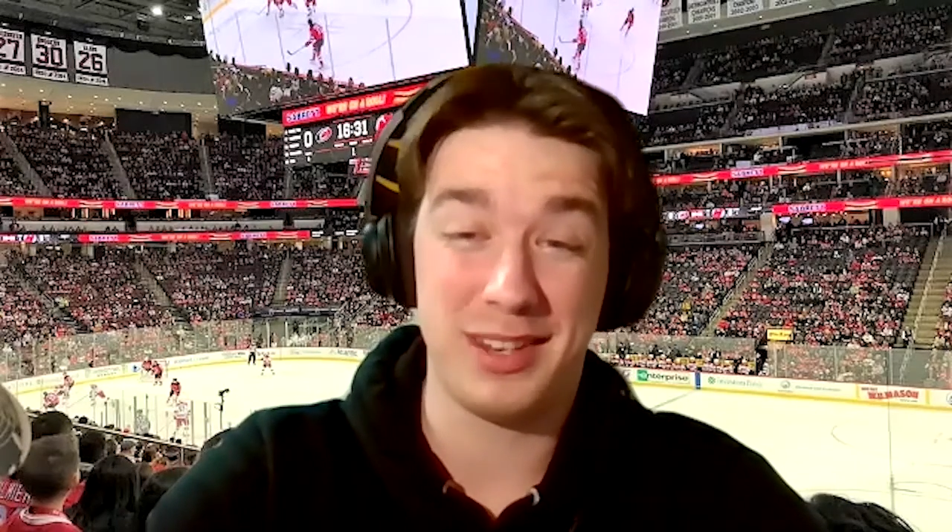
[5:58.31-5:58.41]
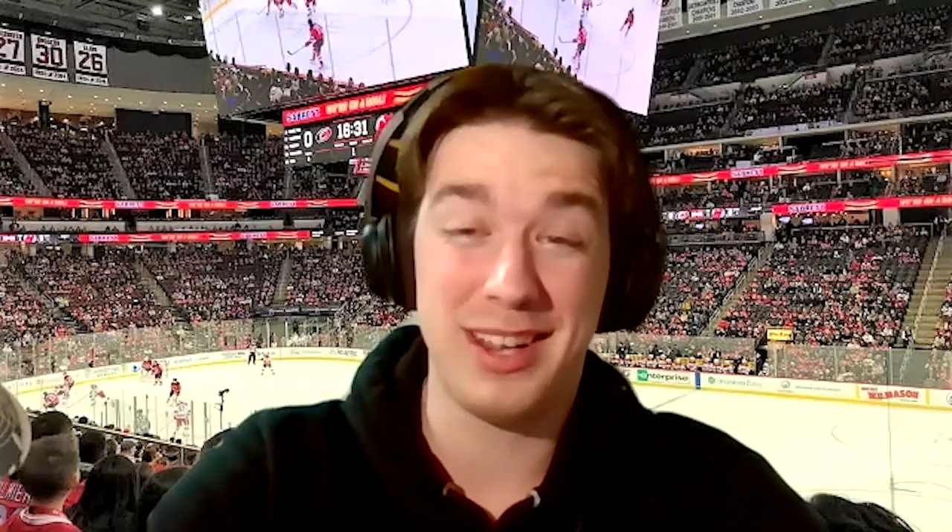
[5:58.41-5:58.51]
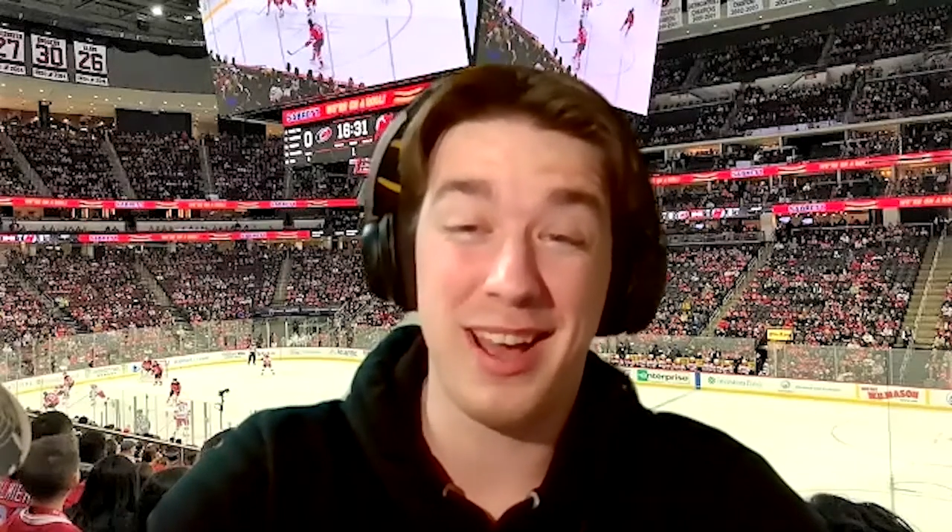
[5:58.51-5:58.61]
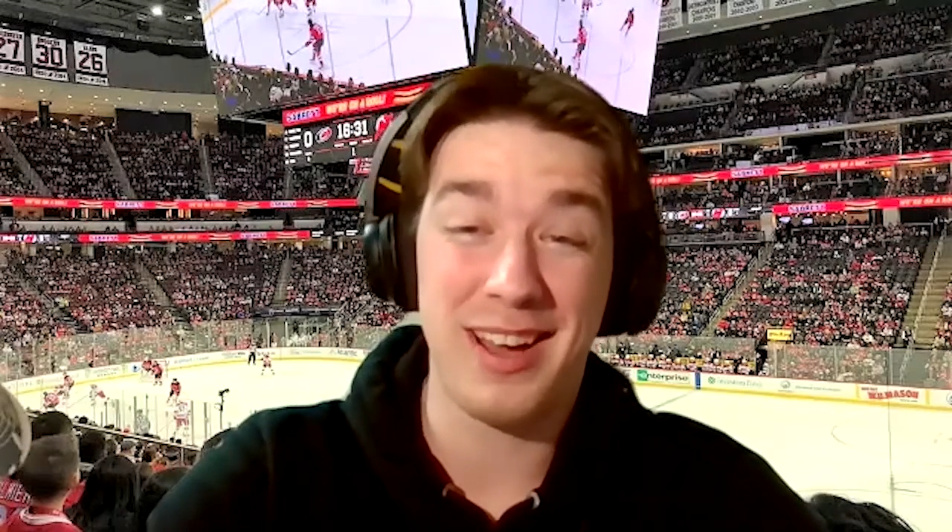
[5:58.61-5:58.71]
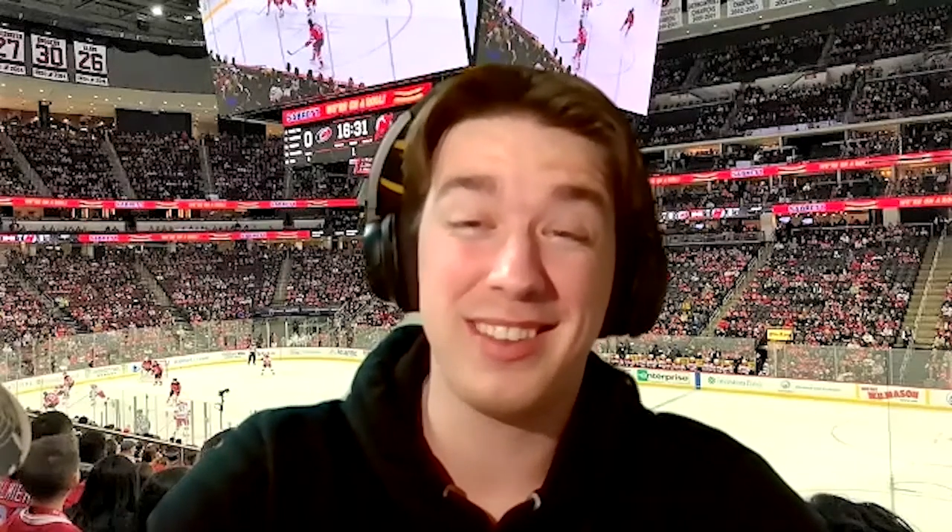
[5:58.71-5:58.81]

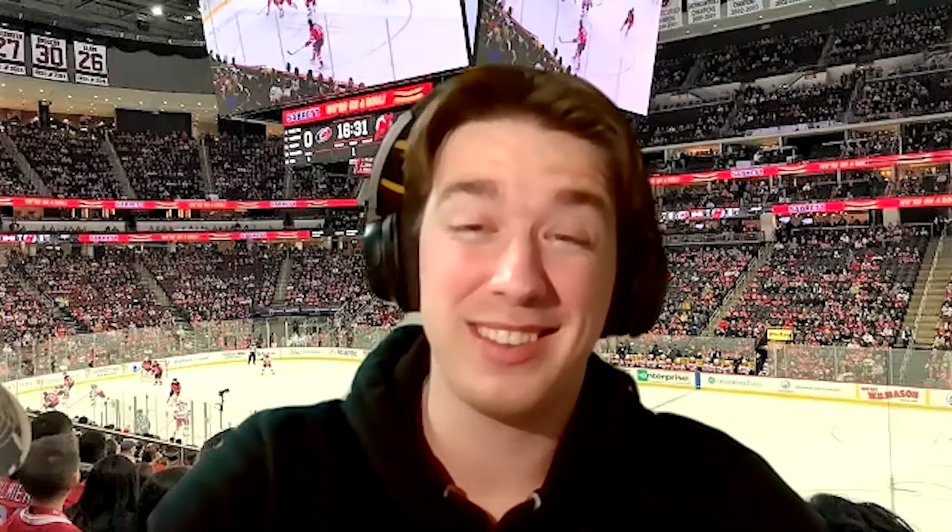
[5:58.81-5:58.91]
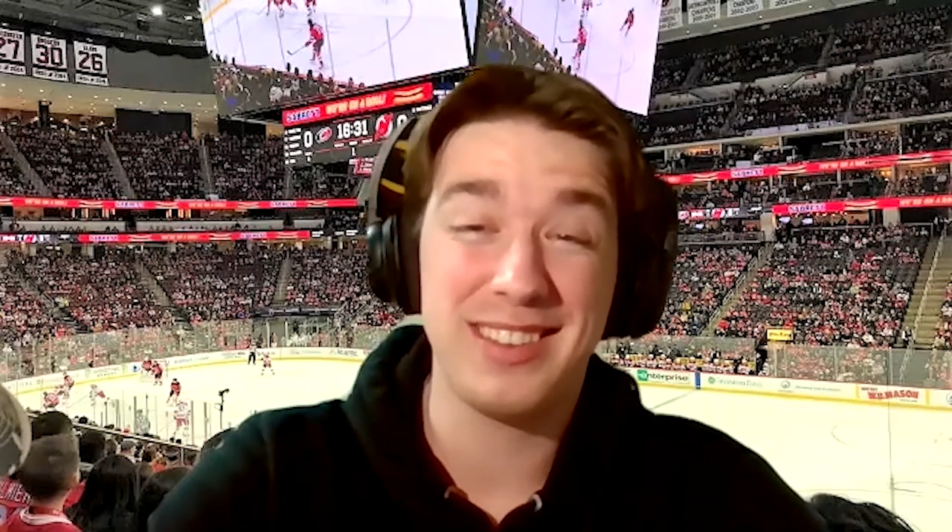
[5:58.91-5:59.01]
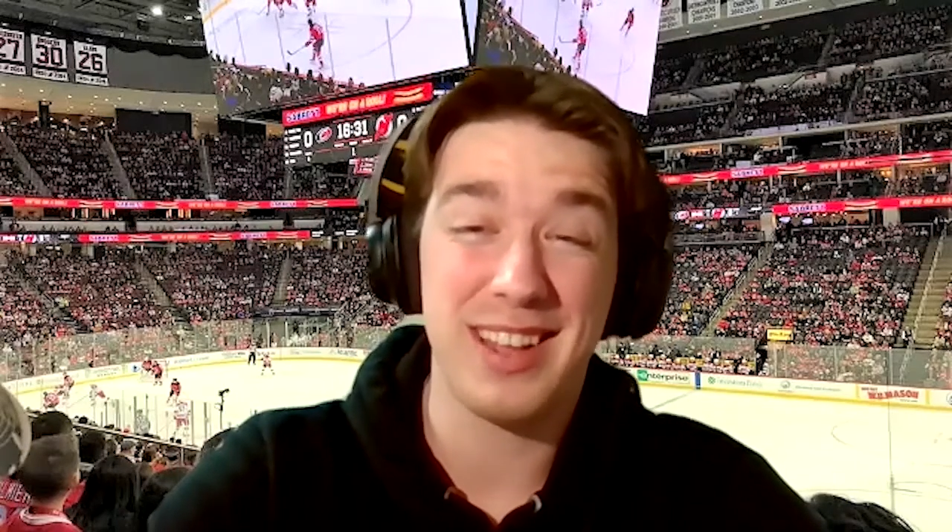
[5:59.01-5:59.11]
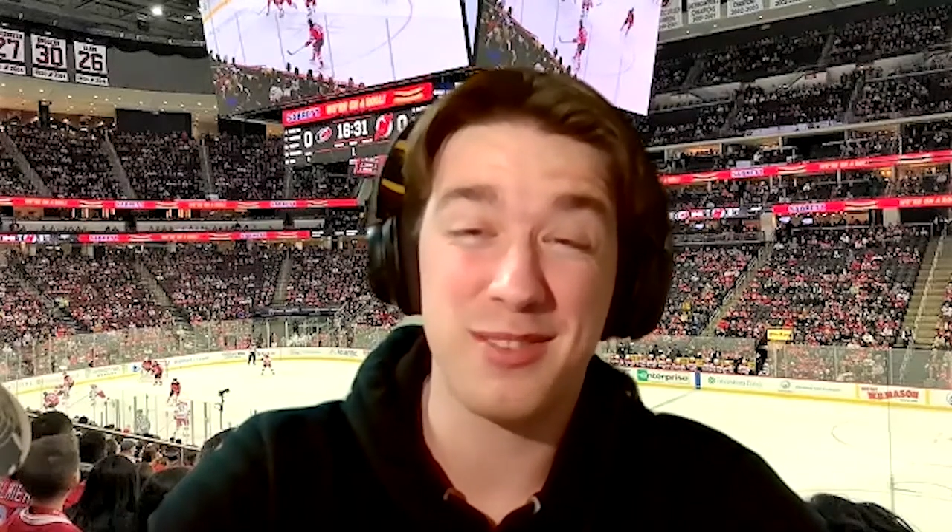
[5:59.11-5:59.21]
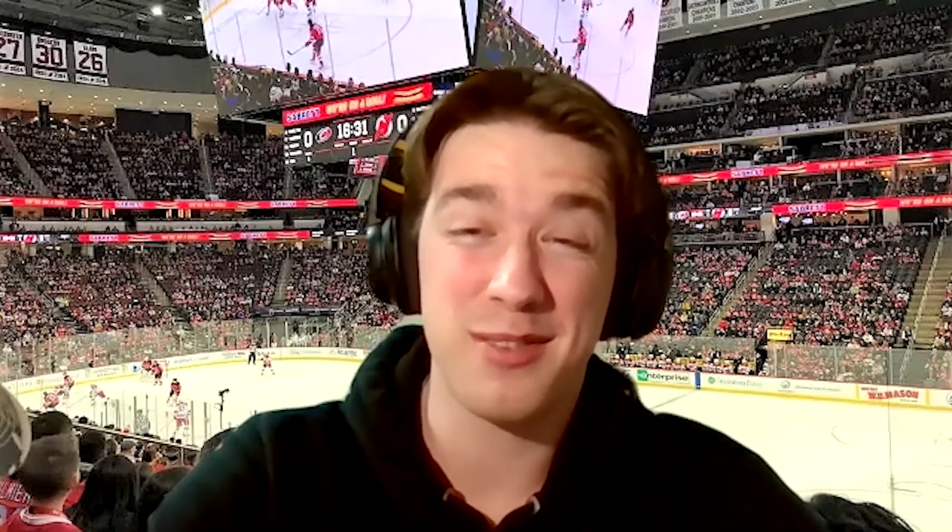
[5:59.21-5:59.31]
yeah,
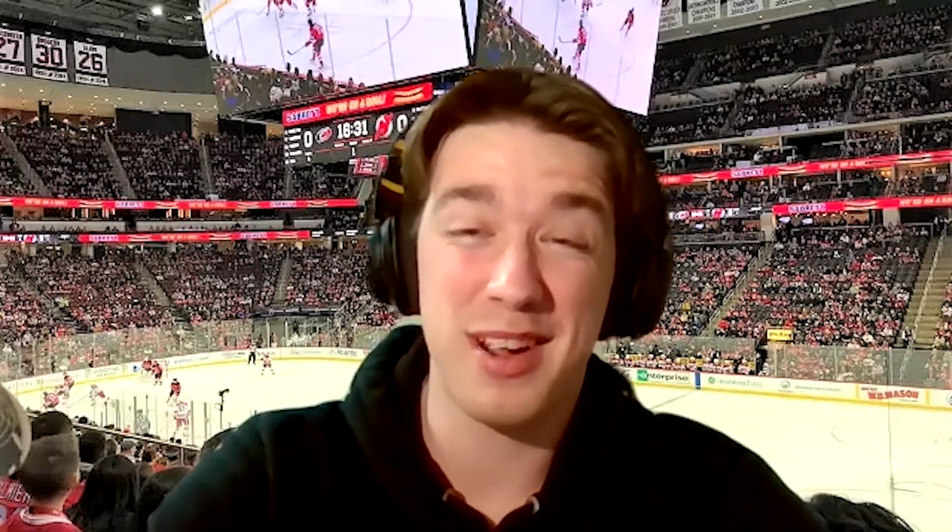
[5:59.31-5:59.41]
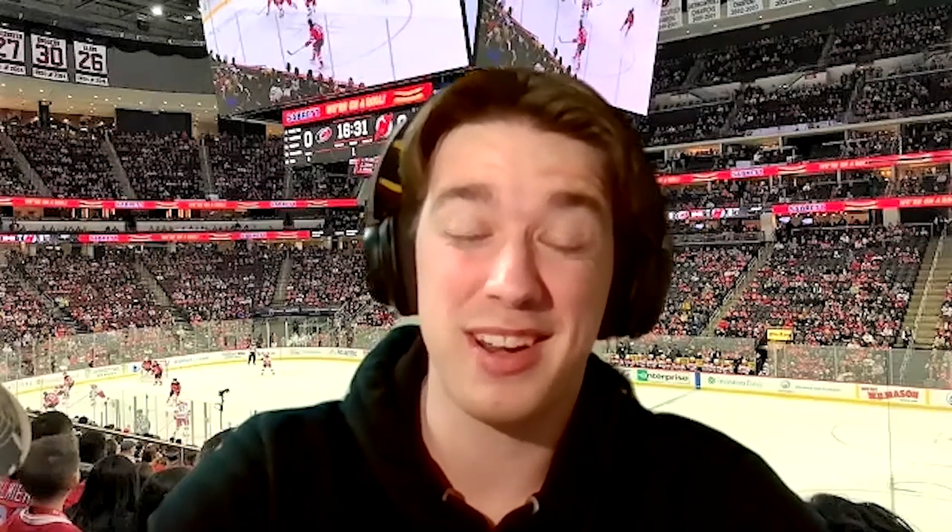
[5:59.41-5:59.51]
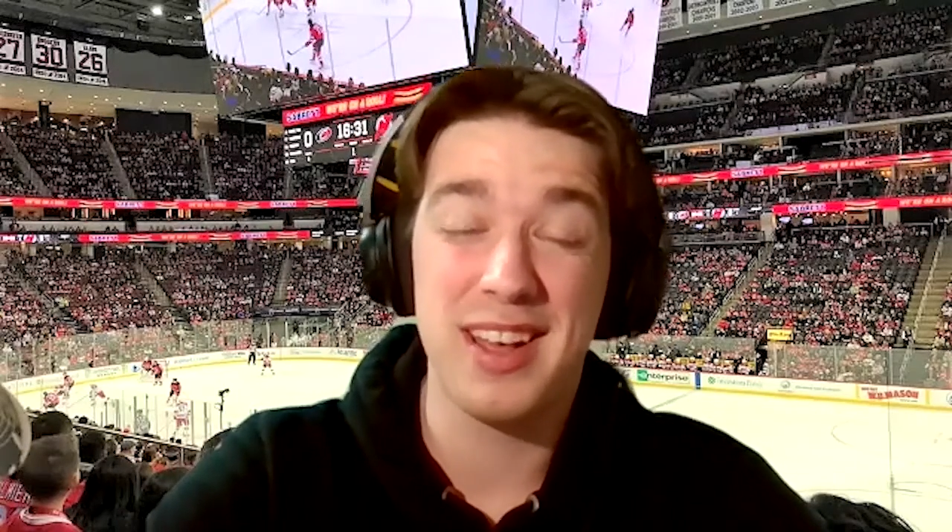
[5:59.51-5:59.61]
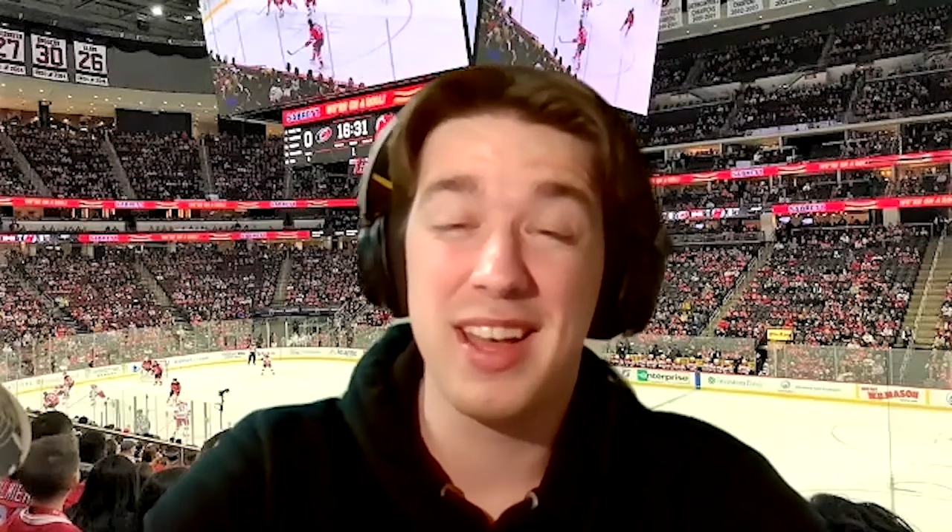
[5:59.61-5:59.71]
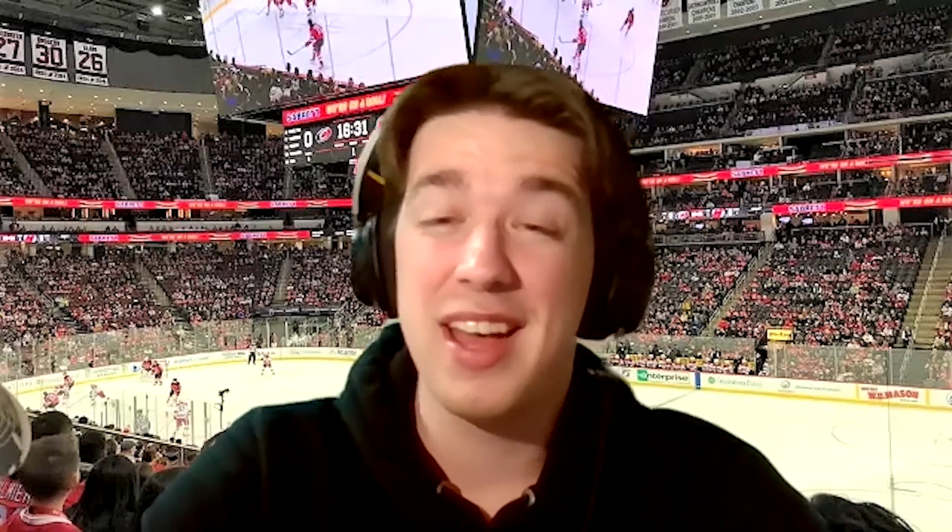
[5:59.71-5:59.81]
that's right,